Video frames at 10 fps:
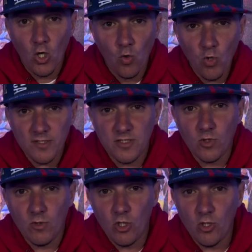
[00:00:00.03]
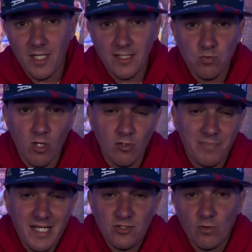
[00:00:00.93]
What's going on, guys? Welcome
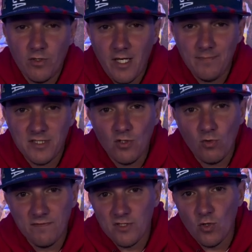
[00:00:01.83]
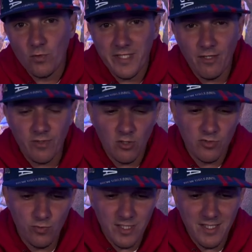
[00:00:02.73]
back to another episode of Soled Out, and on
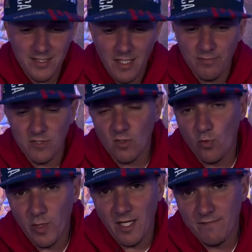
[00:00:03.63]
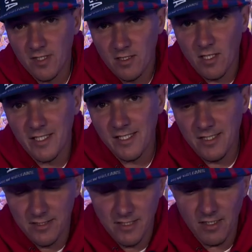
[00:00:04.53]
today's episode we have the
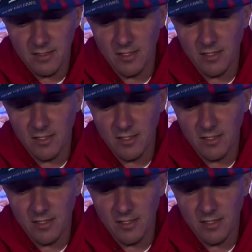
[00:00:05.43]
Nike Delle